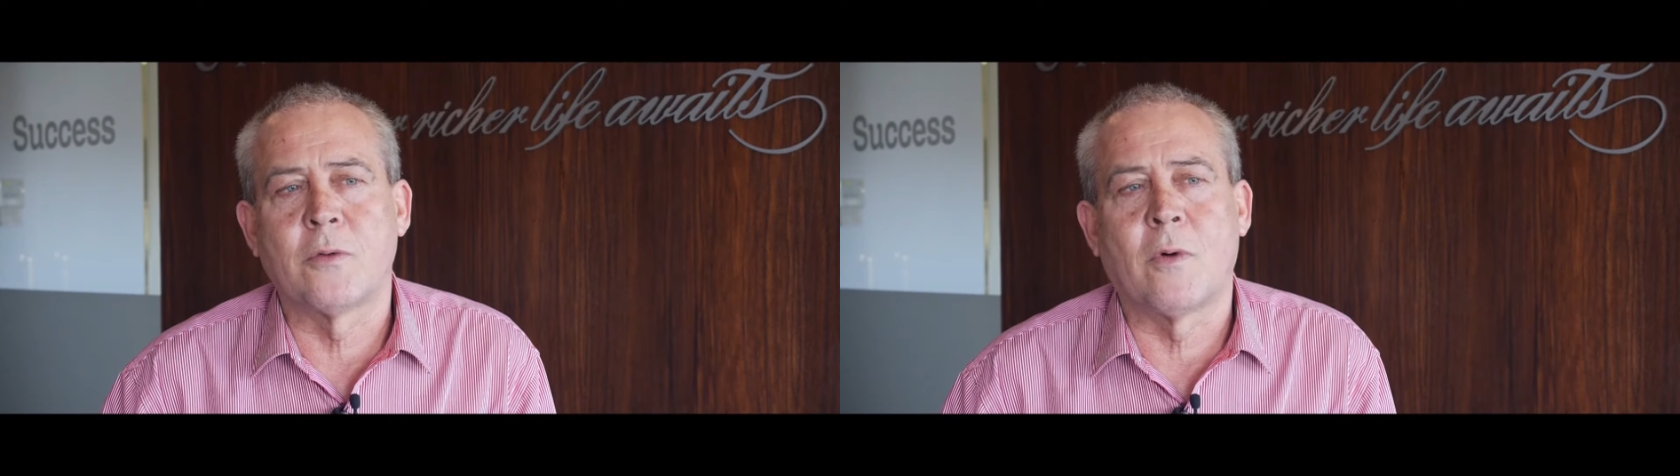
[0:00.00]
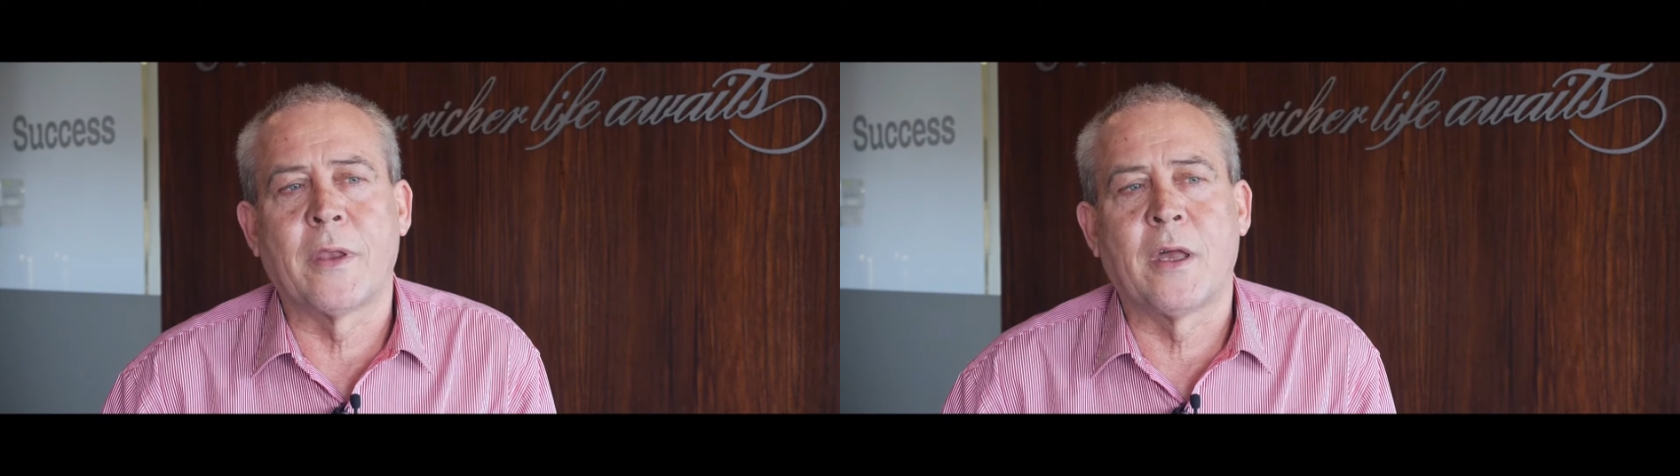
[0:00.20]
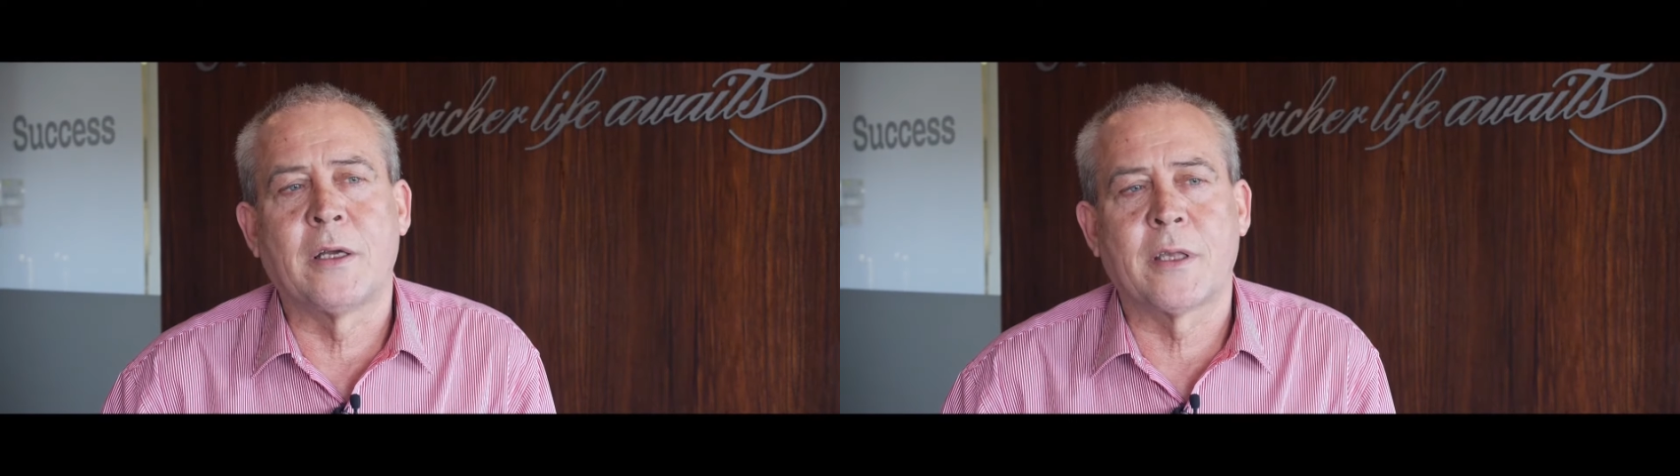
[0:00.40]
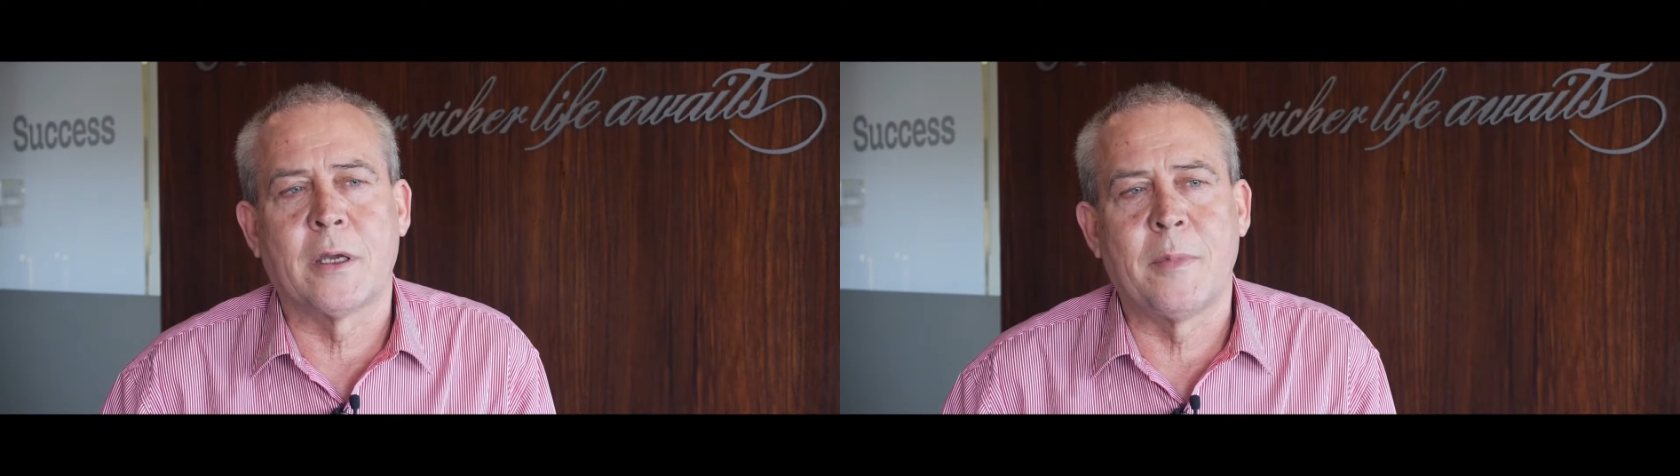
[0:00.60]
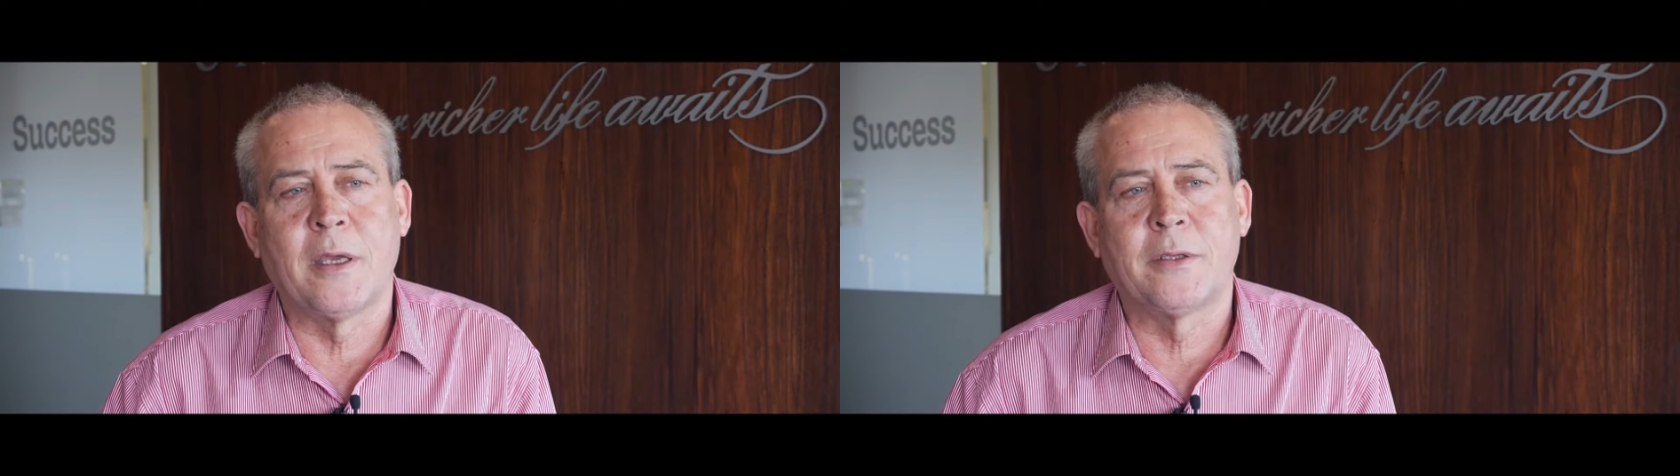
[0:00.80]
in one night
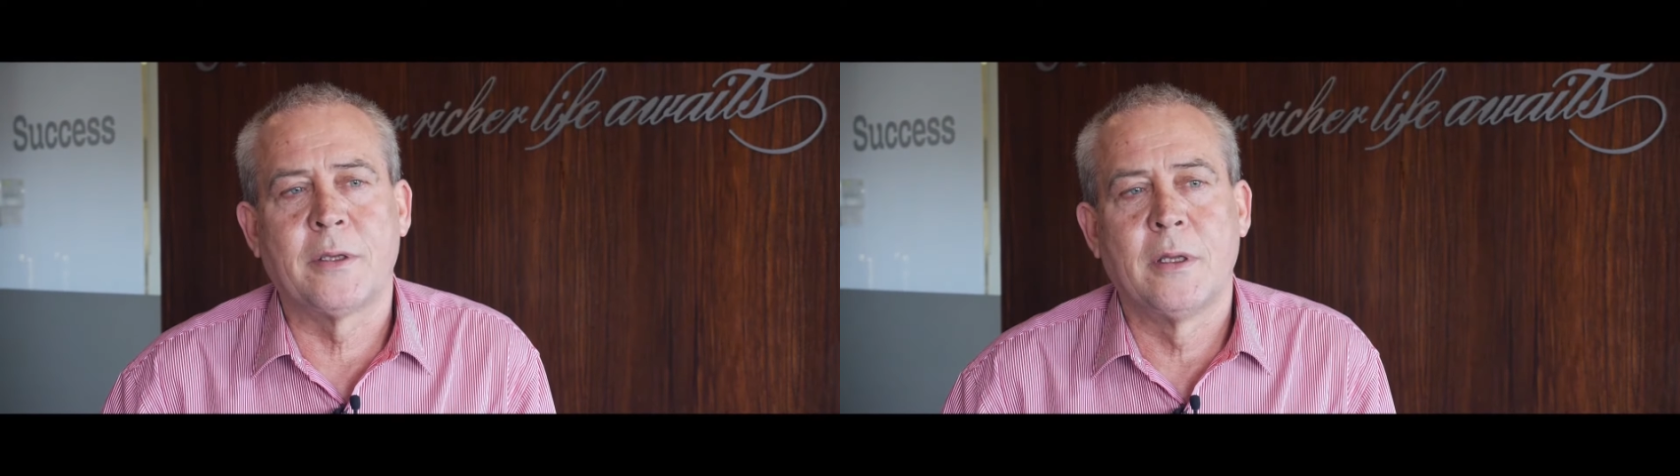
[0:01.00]
I made.